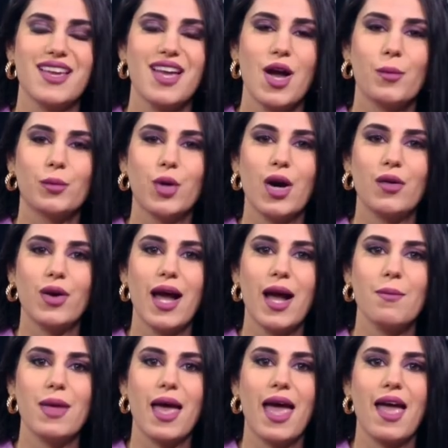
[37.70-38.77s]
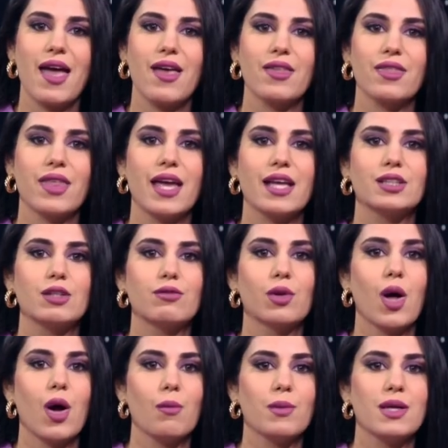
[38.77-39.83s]
program and the
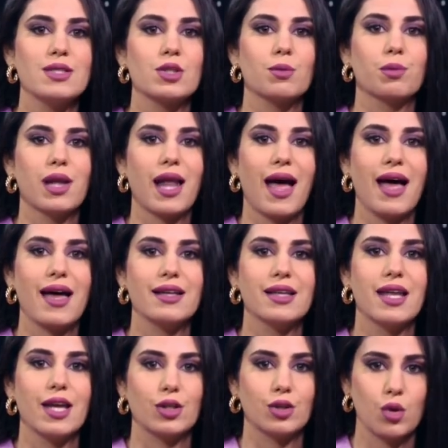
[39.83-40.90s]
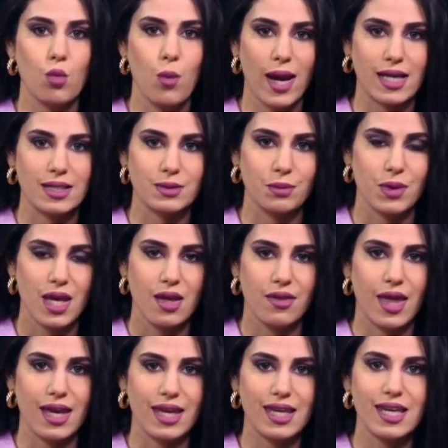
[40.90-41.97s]
development plan in Kuwait.
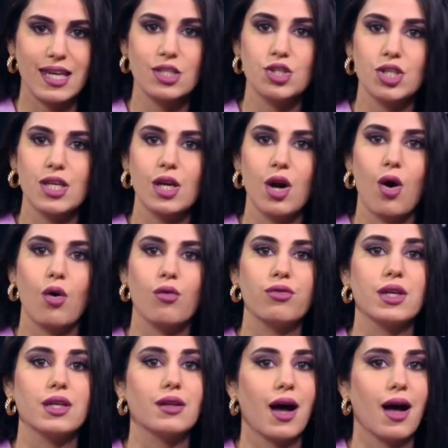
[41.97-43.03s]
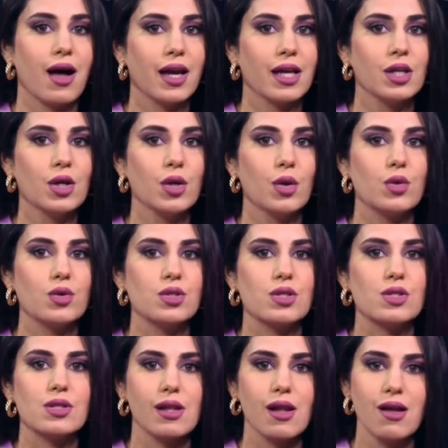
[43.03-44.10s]
The EGOV9, whose
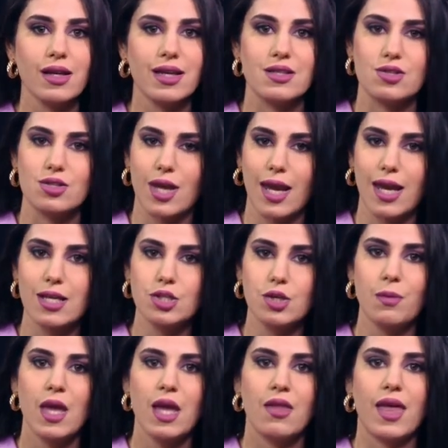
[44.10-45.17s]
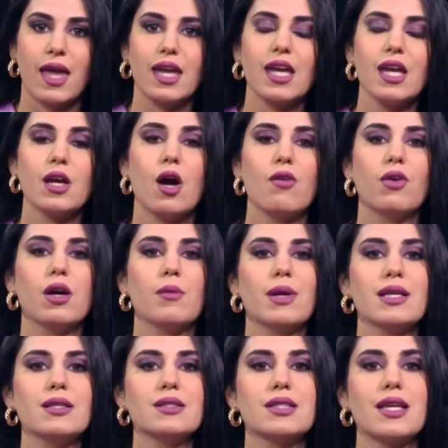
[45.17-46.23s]
slogan states, "The
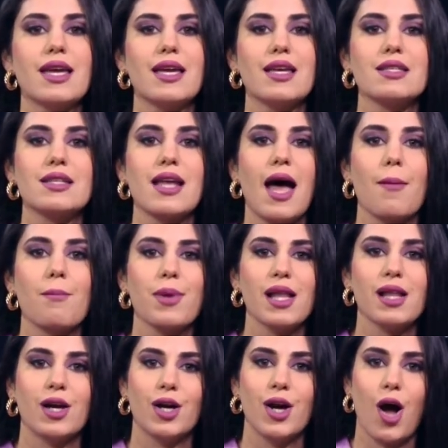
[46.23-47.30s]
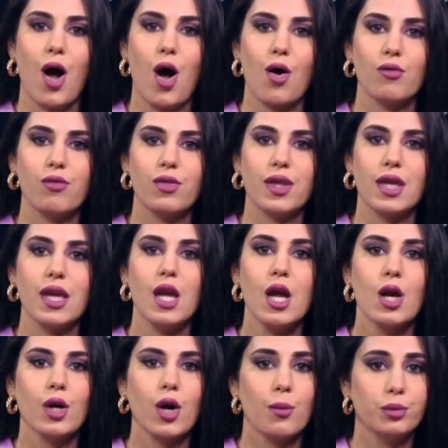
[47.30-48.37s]
e-government is a pillar of the
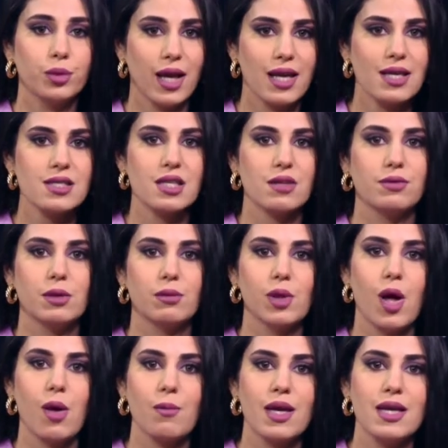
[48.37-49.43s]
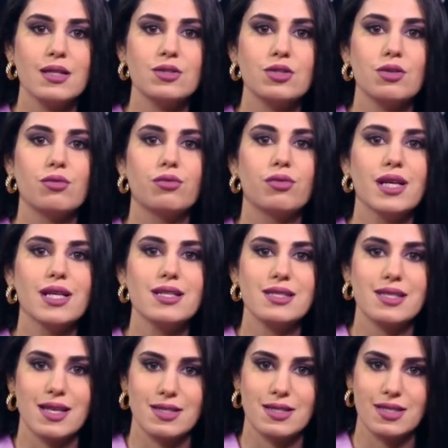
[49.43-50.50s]
comprehensive development
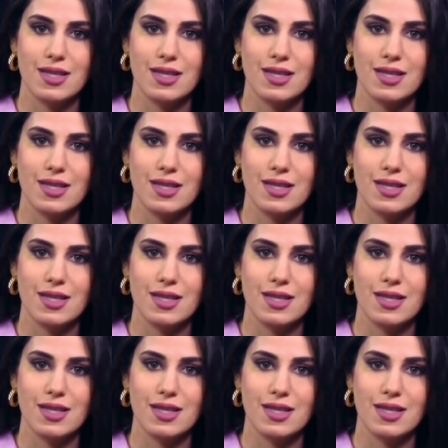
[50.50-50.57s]
renaissance,